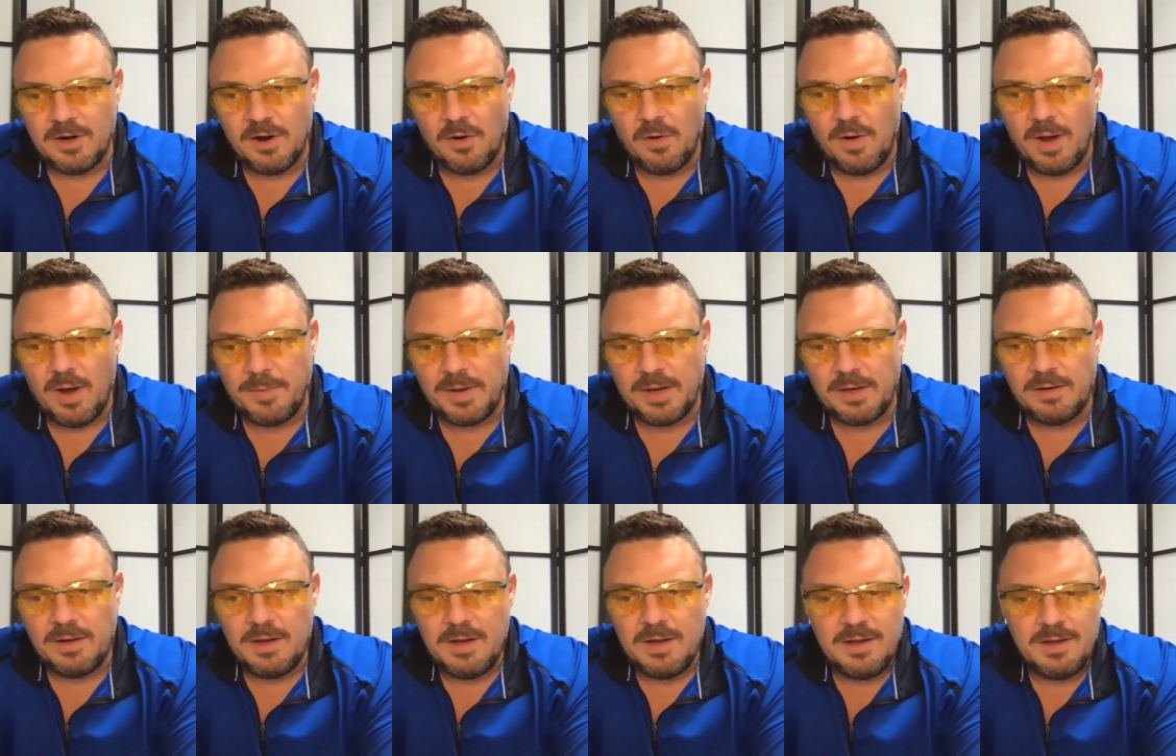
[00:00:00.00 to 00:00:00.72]
I
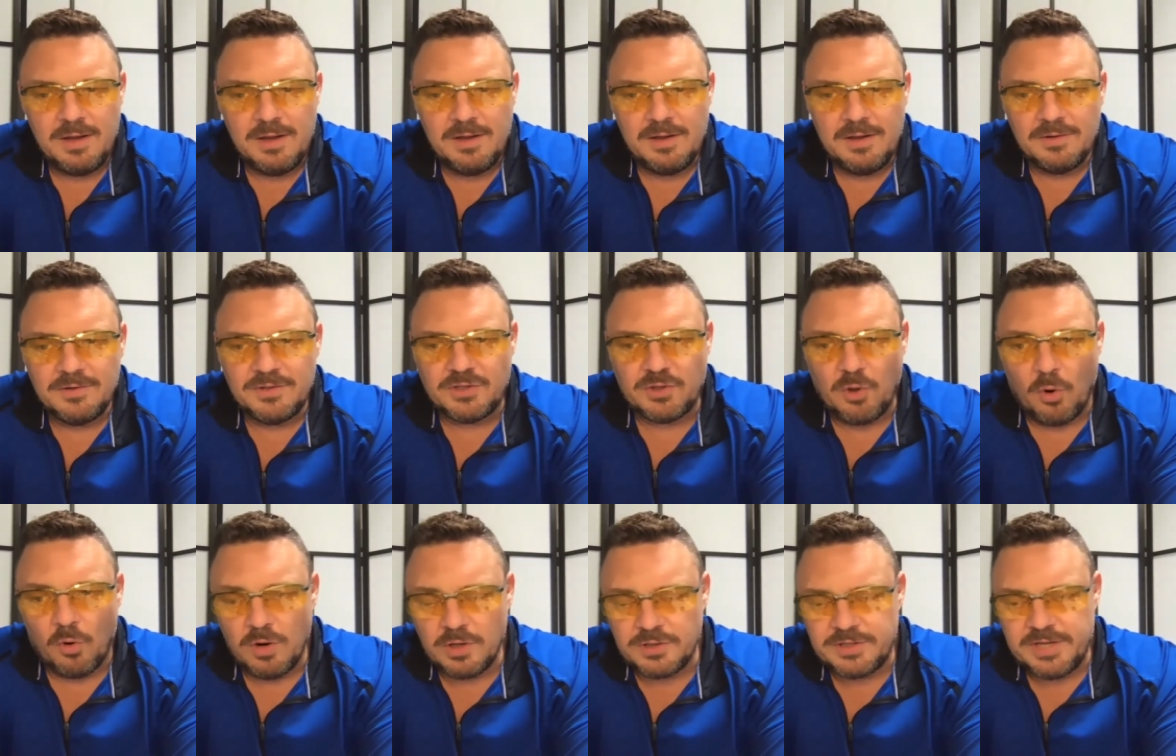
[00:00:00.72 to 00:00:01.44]
mean,
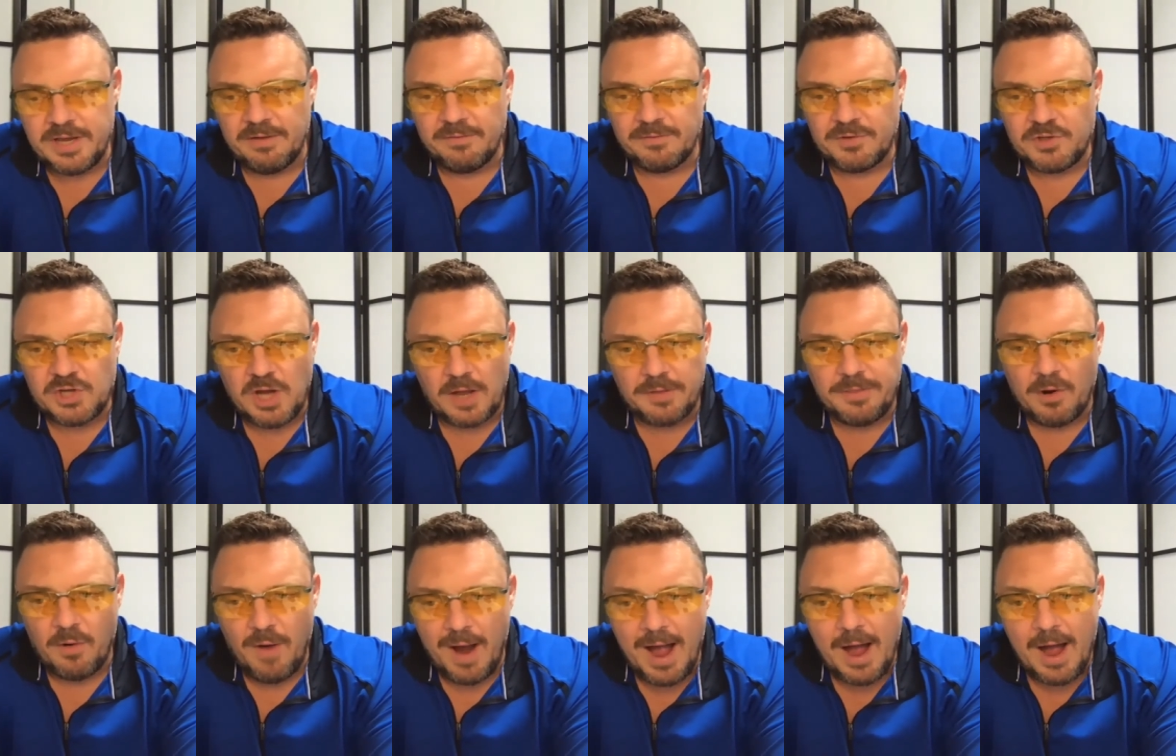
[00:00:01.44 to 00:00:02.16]
stores have
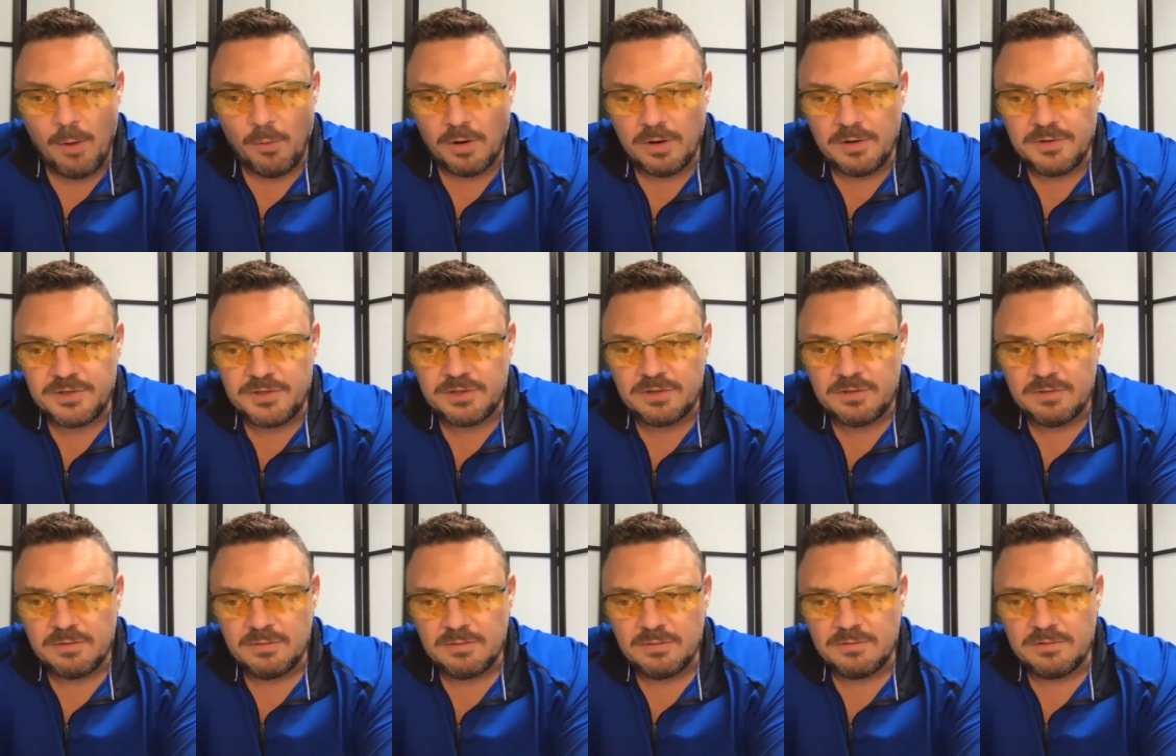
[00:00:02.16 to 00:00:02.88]
shut their hours
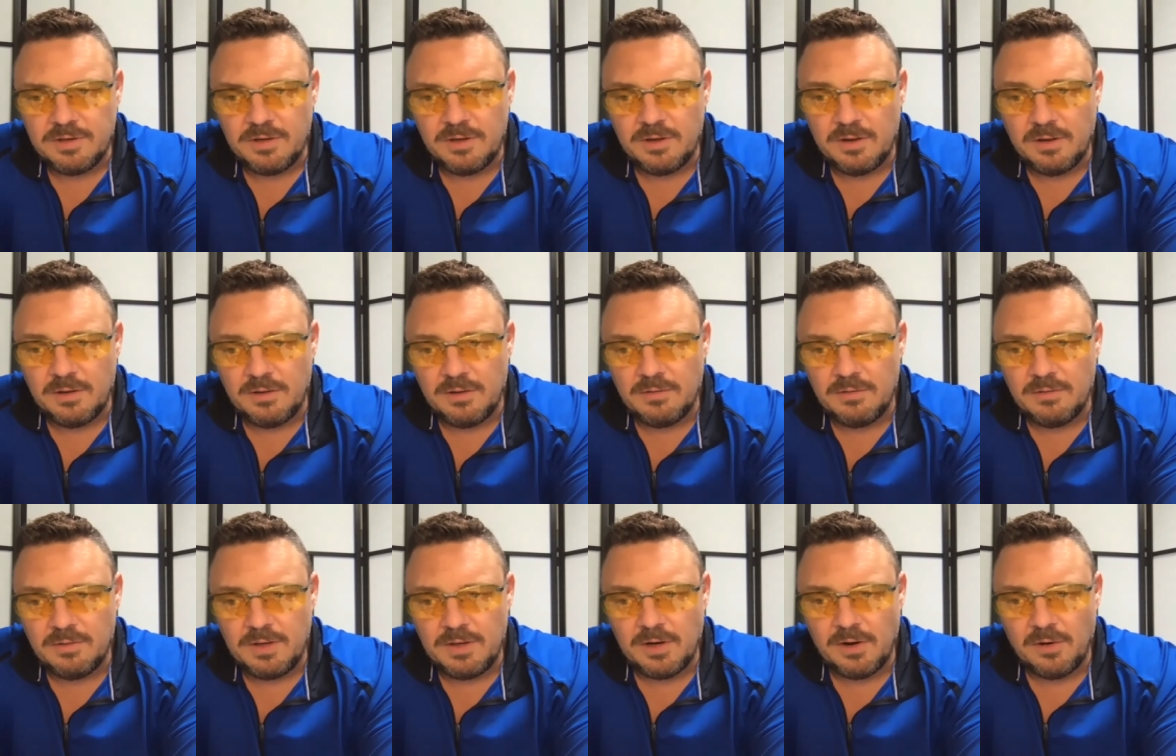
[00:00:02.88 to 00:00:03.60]

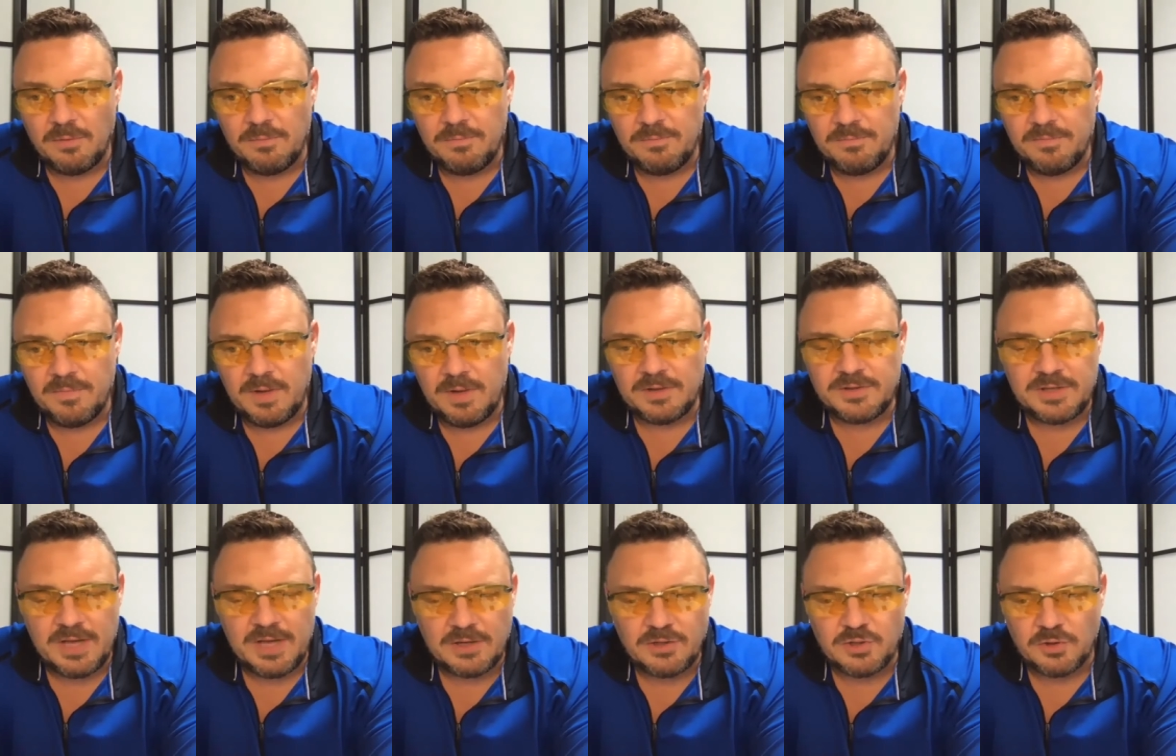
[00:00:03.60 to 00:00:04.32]
to,
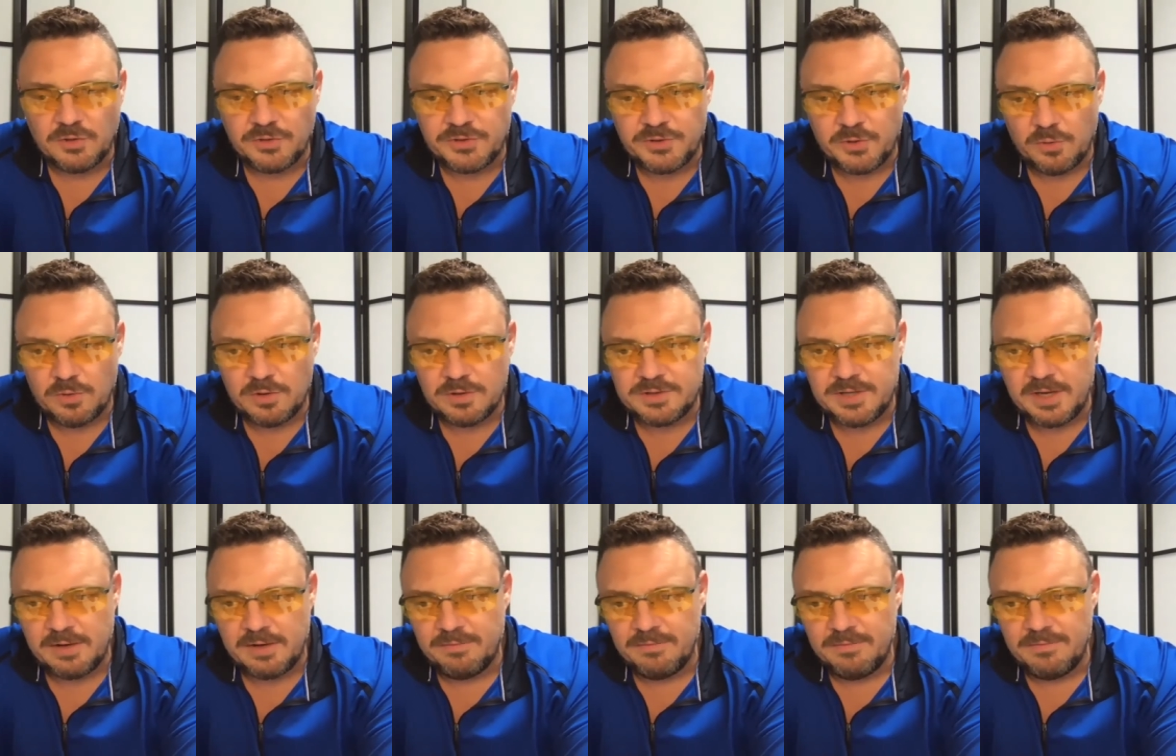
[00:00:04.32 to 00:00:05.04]
essential
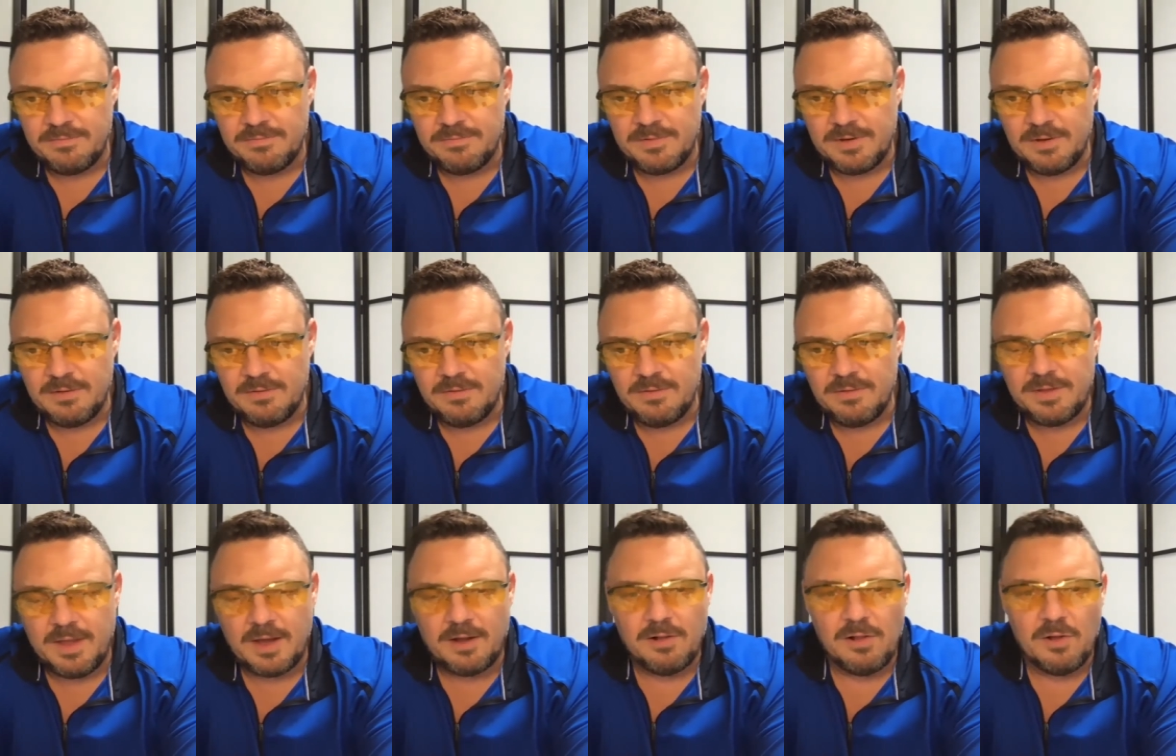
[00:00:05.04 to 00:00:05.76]
stores
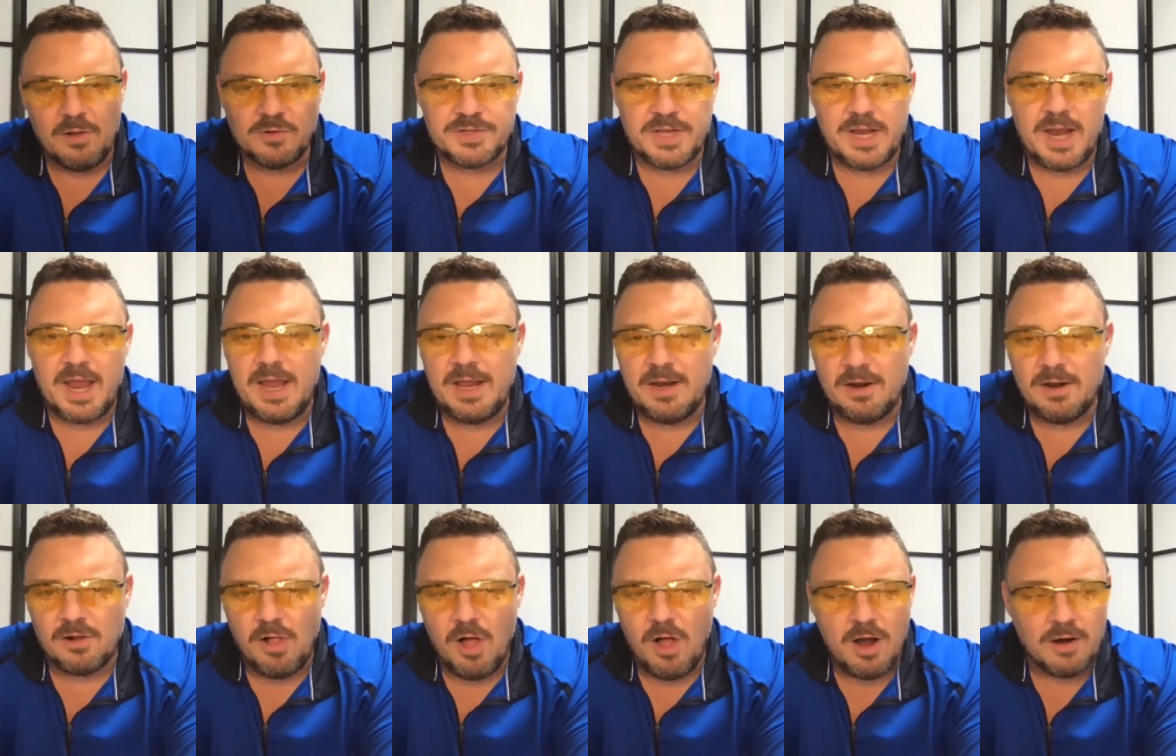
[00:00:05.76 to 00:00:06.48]
they close at
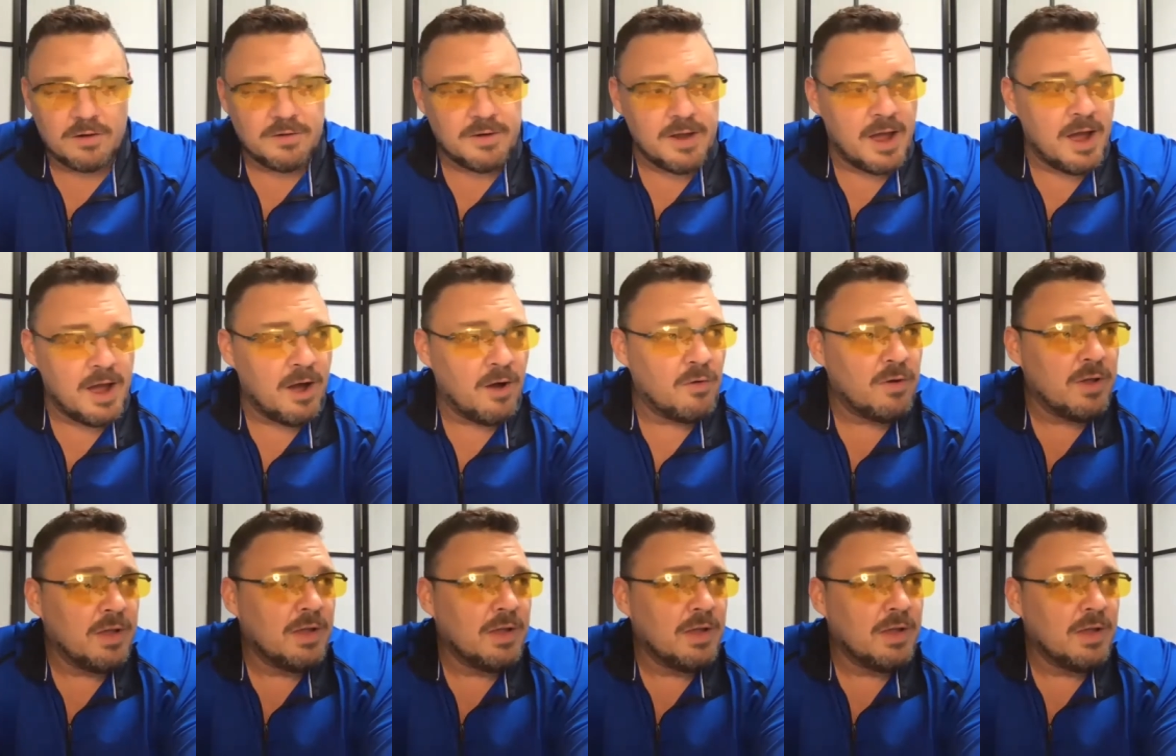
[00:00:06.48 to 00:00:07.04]
8 o'clock now.